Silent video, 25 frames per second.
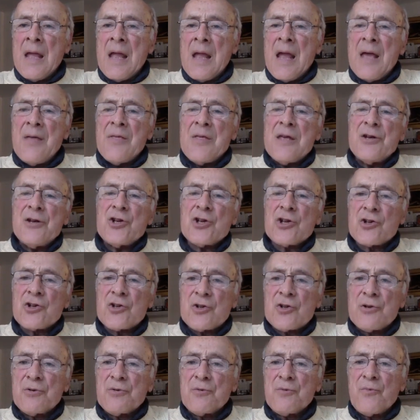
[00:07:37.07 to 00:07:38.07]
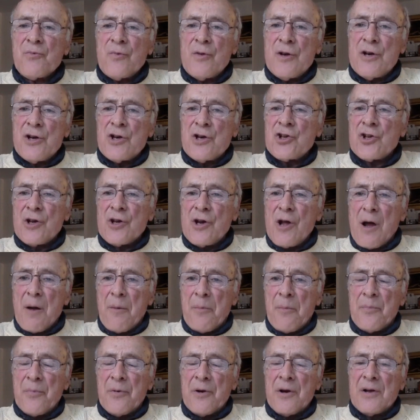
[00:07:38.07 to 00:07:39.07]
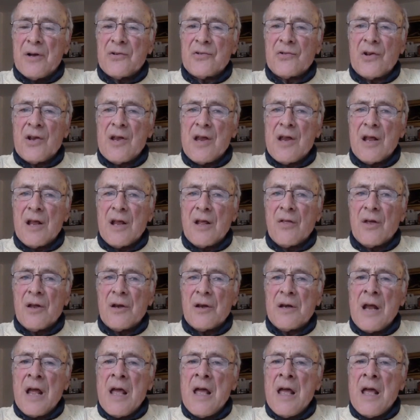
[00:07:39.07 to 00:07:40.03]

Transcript: And then just to finish it up by saying that